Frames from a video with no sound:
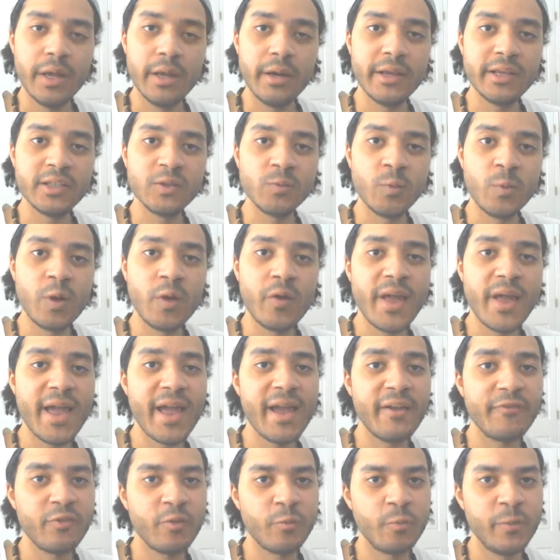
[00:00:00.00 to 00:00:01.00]
And as well,
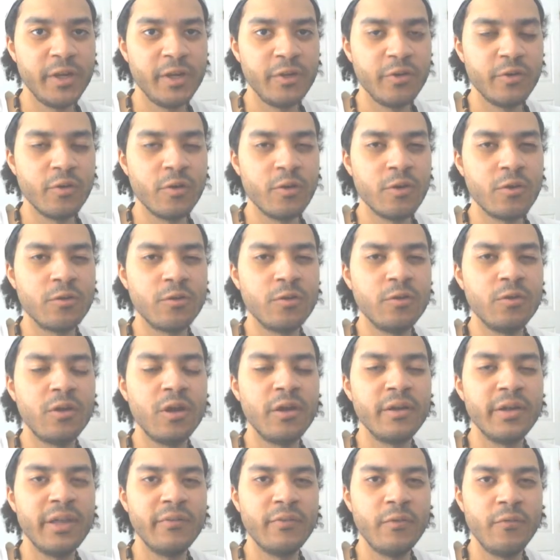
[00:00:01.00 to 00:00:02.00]
after reading the article,
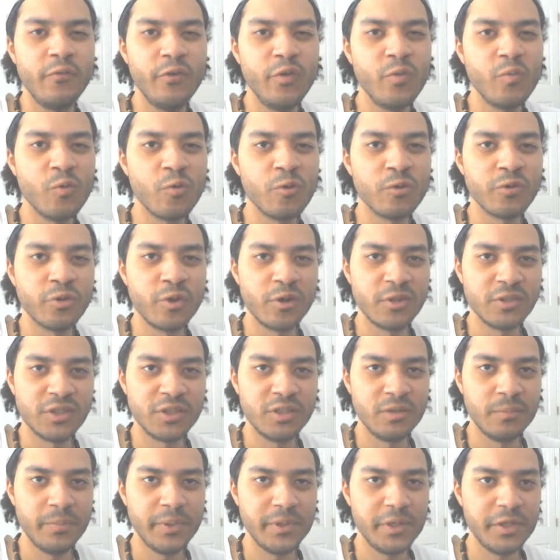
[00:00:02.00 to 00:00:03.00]
I'll give a few more thoughts
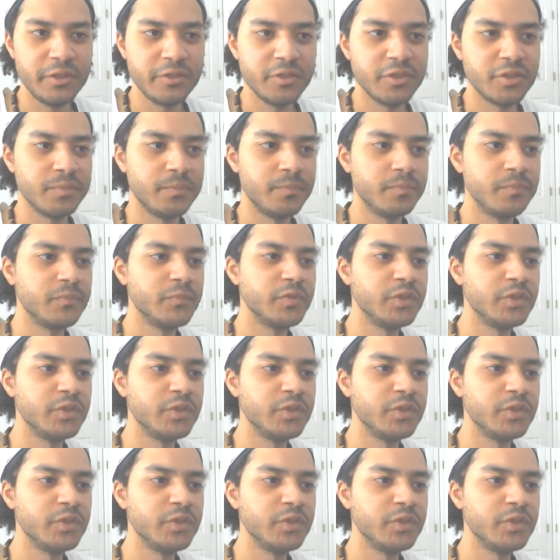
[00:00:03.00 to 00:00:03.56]
and opinions.